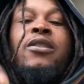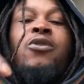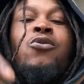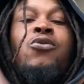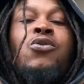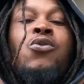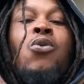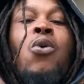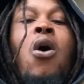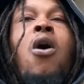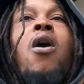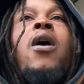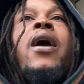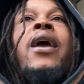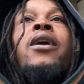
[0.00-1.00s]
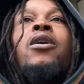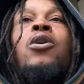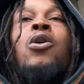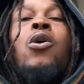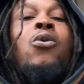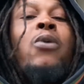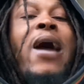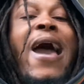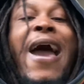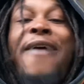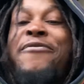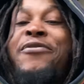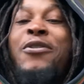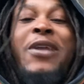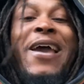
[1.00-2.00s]
who you are and go
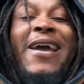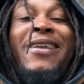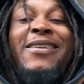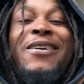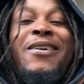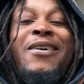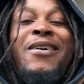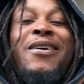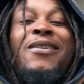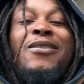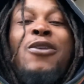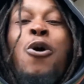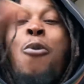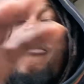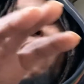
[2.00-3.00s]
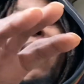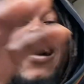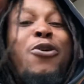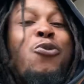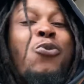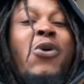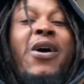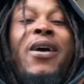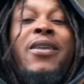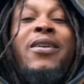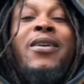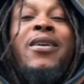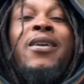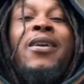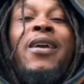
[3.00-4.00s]
after that no matter what.
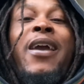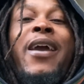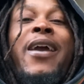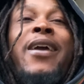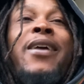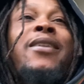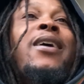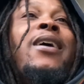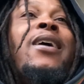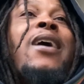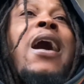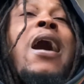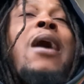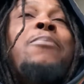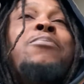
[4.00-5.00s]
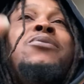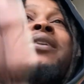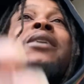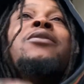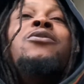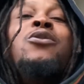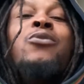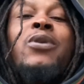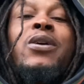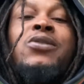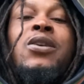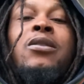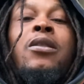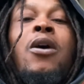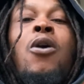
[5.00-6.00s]
And I'm telling you, it's
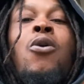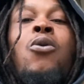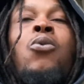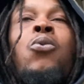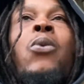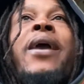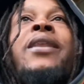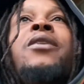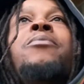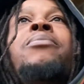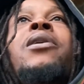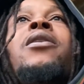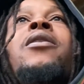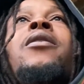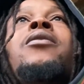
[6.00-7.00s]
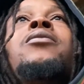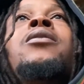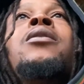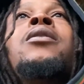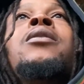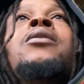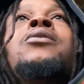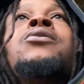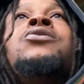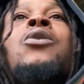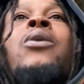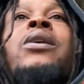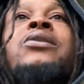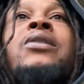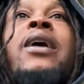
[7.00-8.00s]
a long waiting period. So
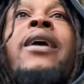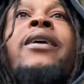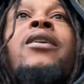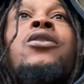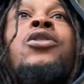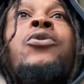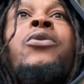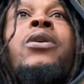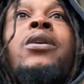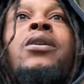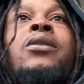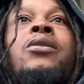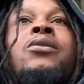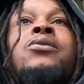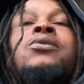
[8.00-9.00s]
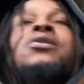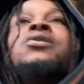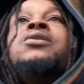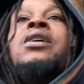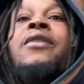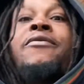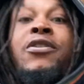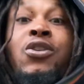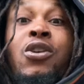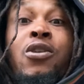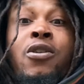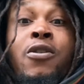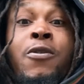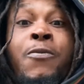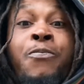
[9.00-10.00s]
it's like a 3 to 7
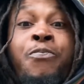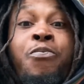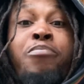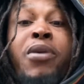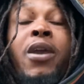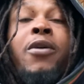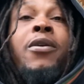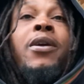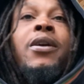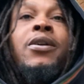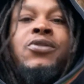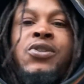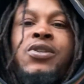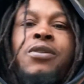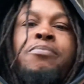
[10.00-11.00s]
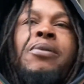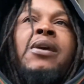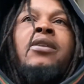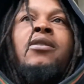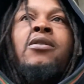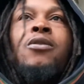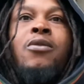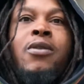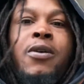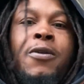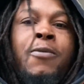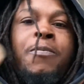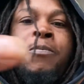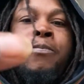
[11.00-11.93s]
year period, just depending on